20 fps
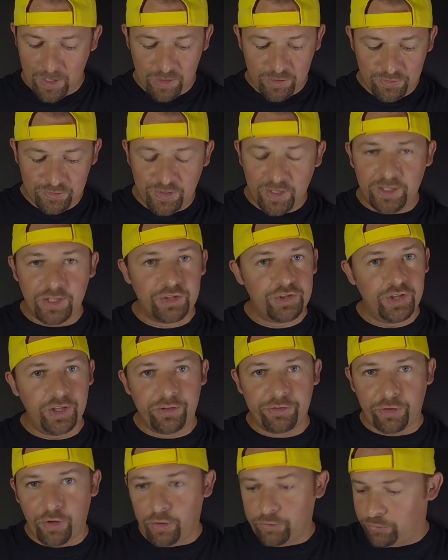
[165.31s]
You take a
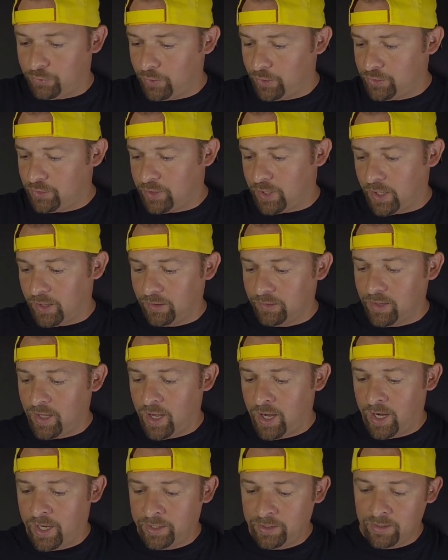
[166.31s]
jigsaw to it, you cut a
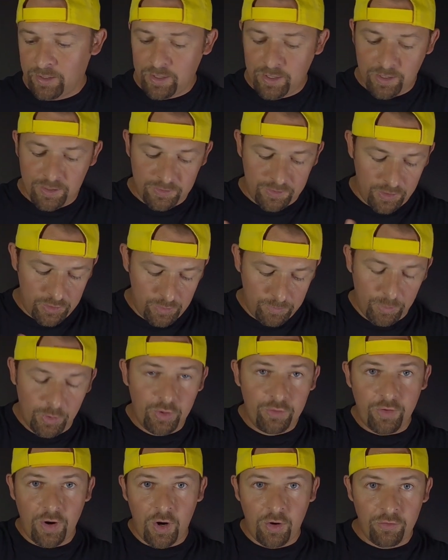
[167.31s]
line, then you
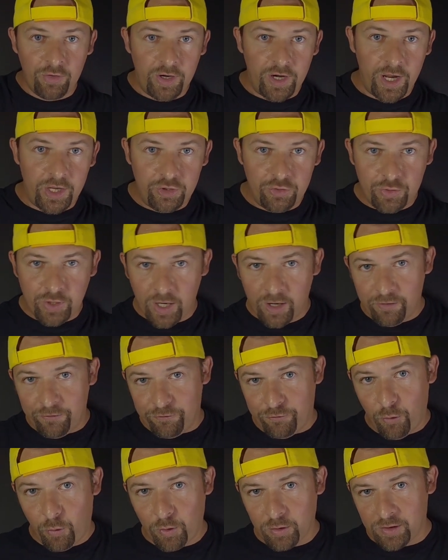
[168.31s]
move over and you cut
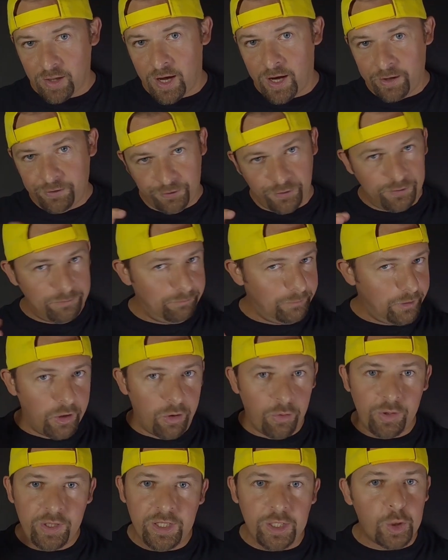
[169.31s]
4 lines,
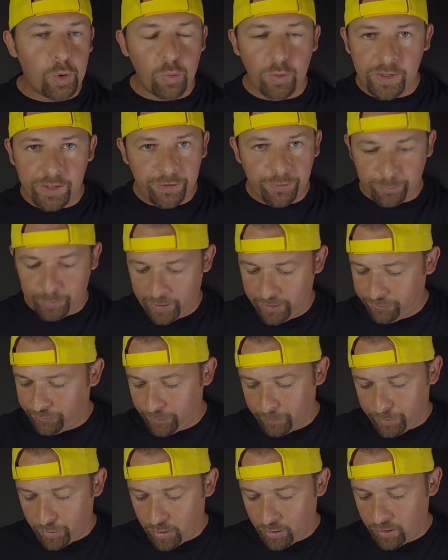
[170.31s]
equally spaced
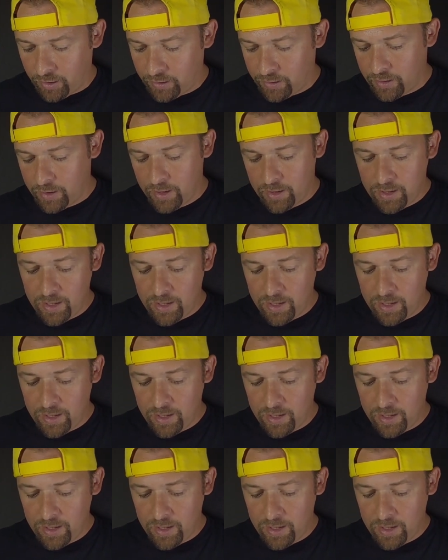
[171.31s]
apart.